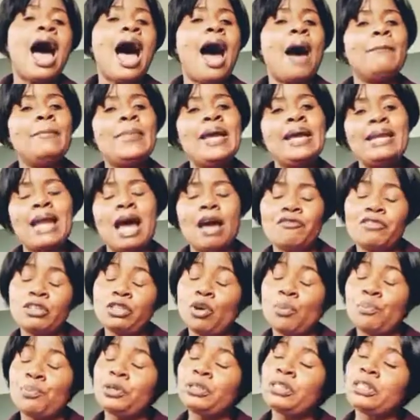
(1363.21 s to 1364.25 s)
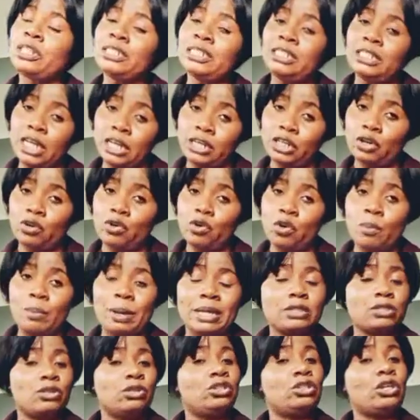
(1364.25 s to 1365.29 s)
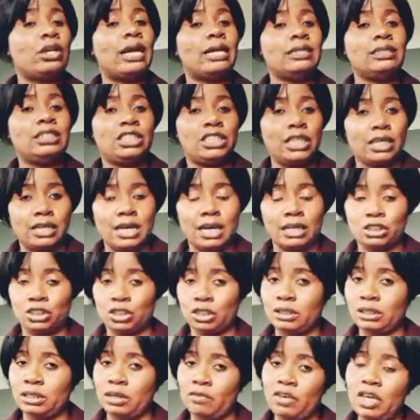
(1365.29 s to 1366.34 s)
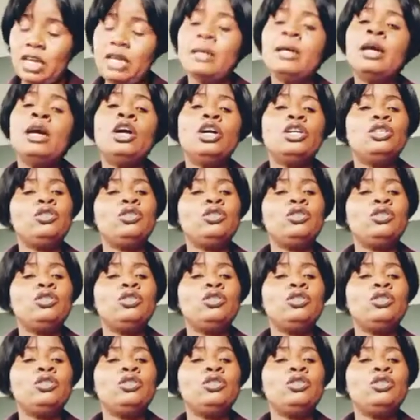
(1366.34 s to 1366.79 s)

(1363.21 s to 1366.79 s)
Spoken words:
I made that video both in Jenny Global Solution and Jenny Action TV.